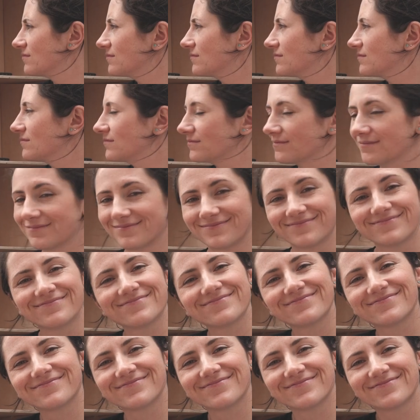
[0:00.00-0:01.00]

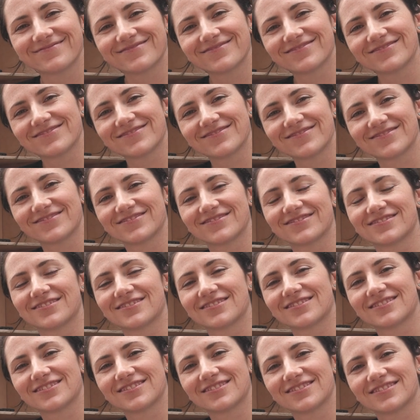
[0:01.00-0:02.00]

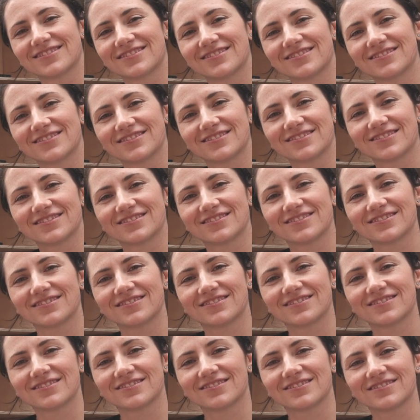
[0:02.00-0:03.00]

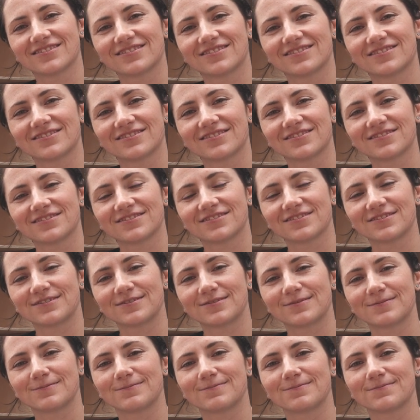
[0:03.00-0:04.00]

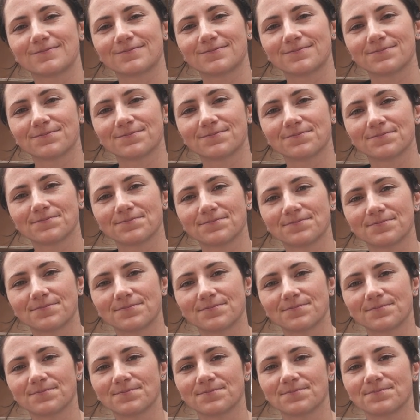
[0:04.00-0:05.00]

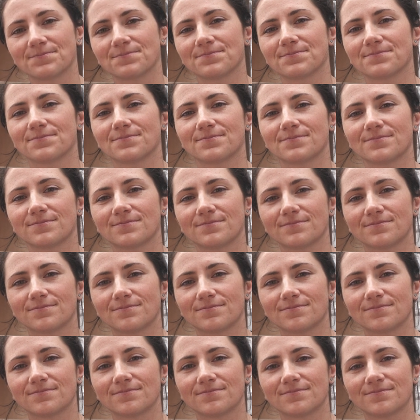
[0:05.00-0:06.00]

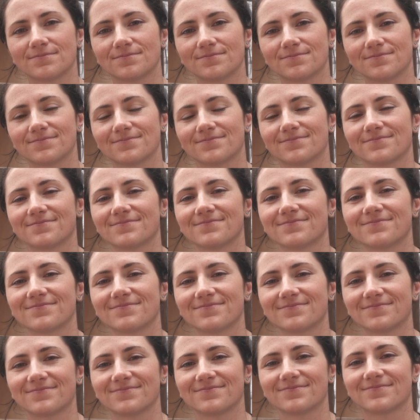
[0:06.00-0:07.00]

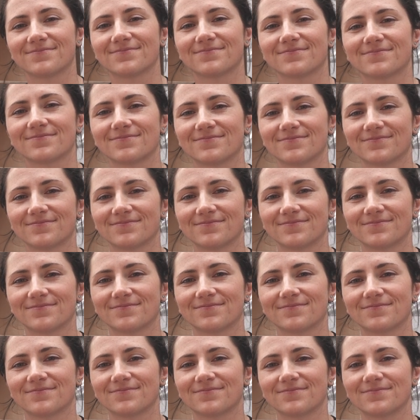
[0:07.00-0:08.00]
No words are spoken by the person on screen.